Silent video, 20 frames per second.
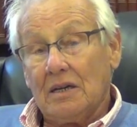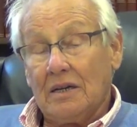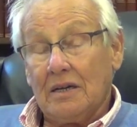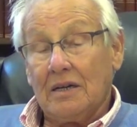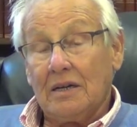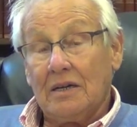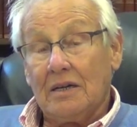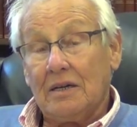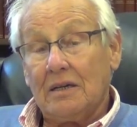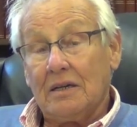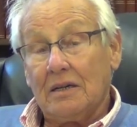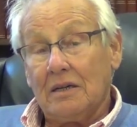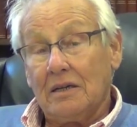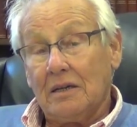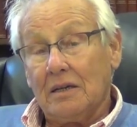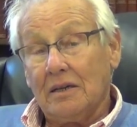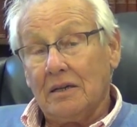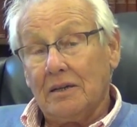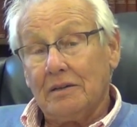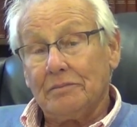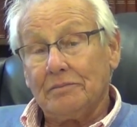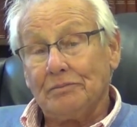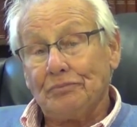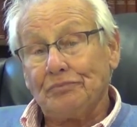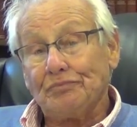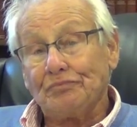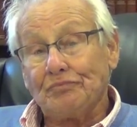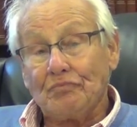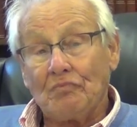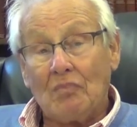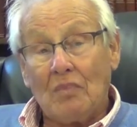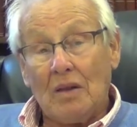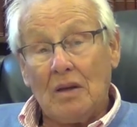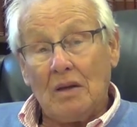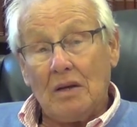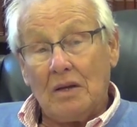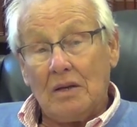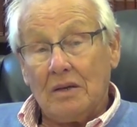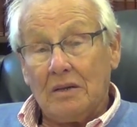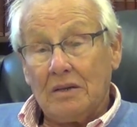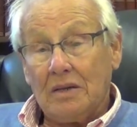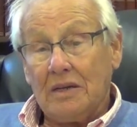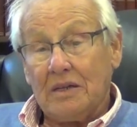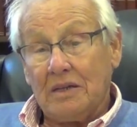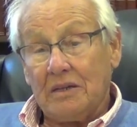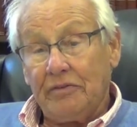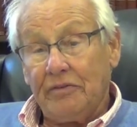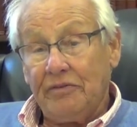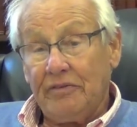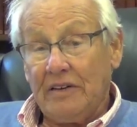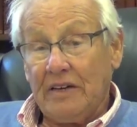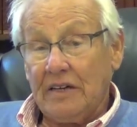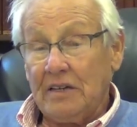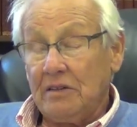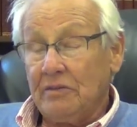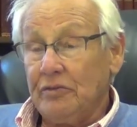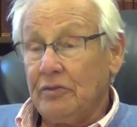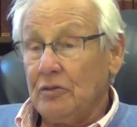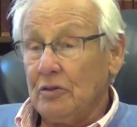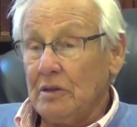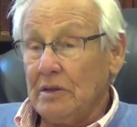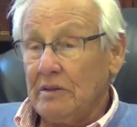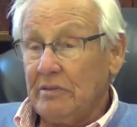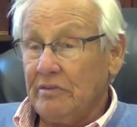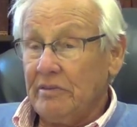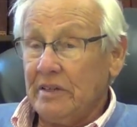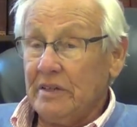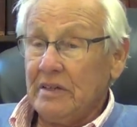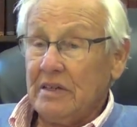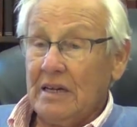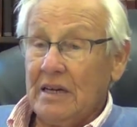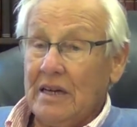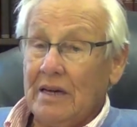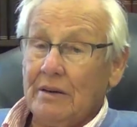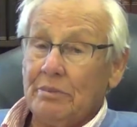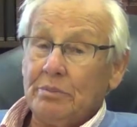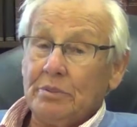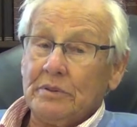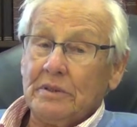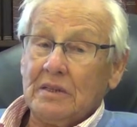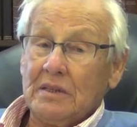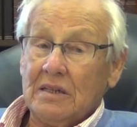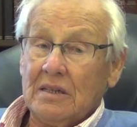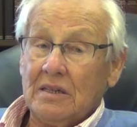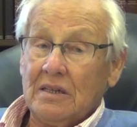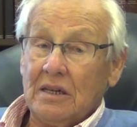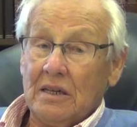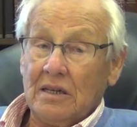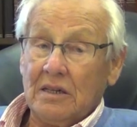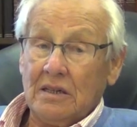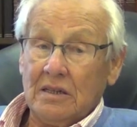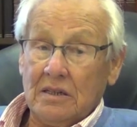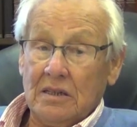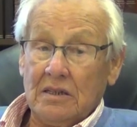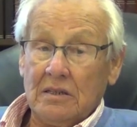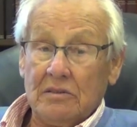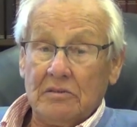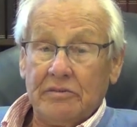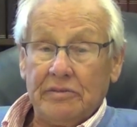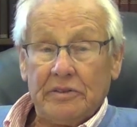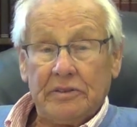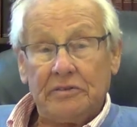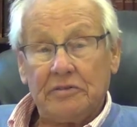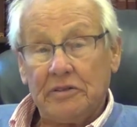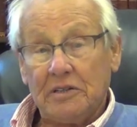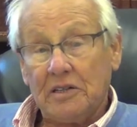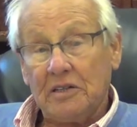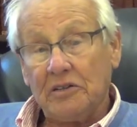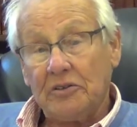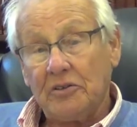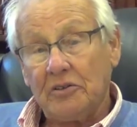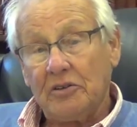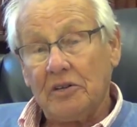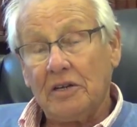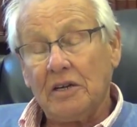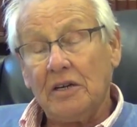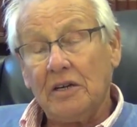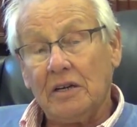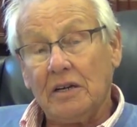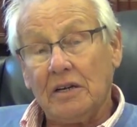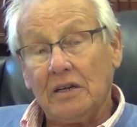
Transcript: And um, then a fateful event happened in 1953.